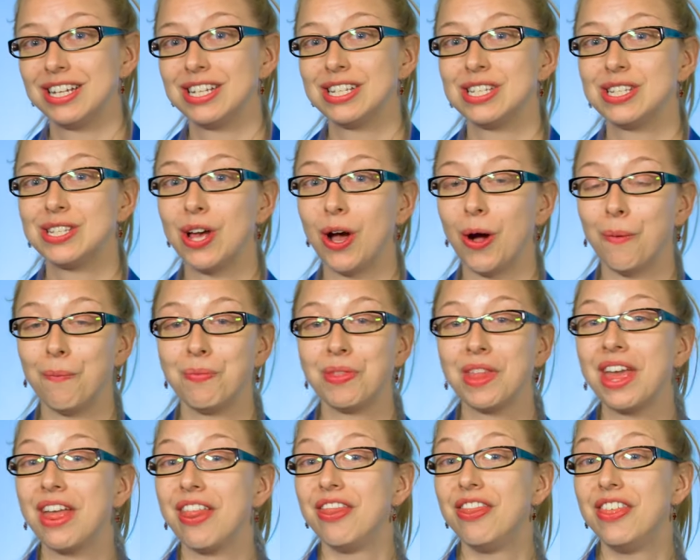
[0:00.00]
So,
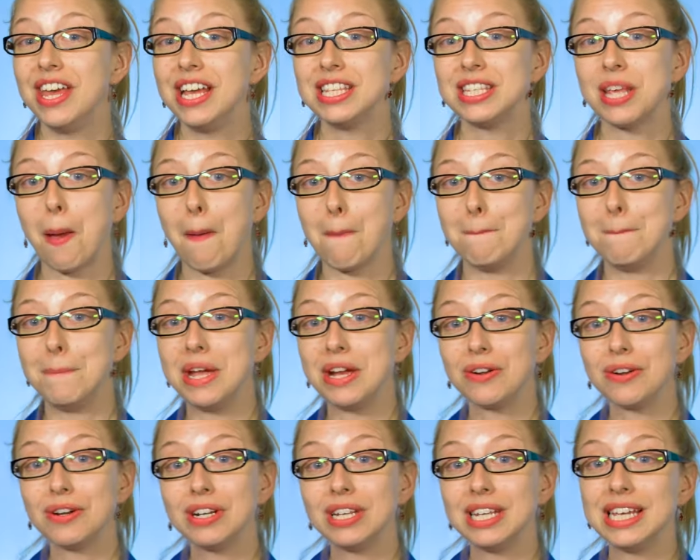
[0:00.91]
this
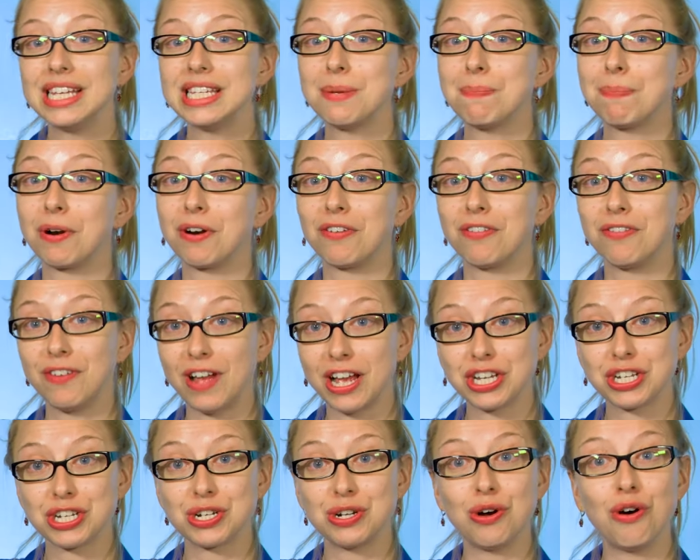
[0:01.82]
mirrorless
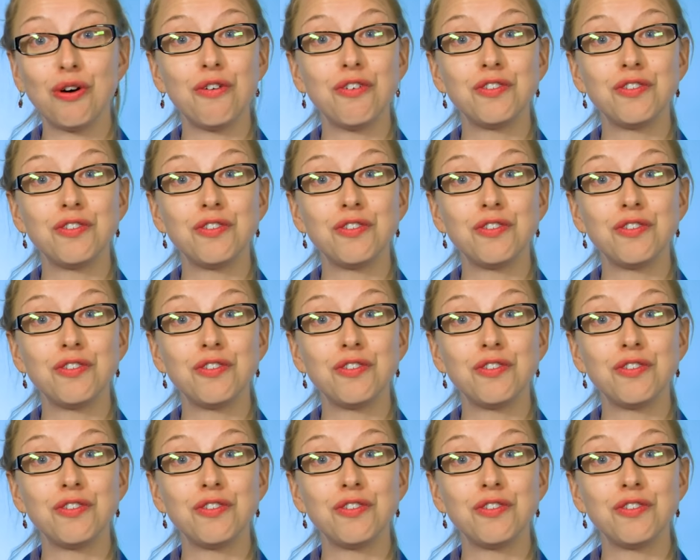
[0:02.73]
professional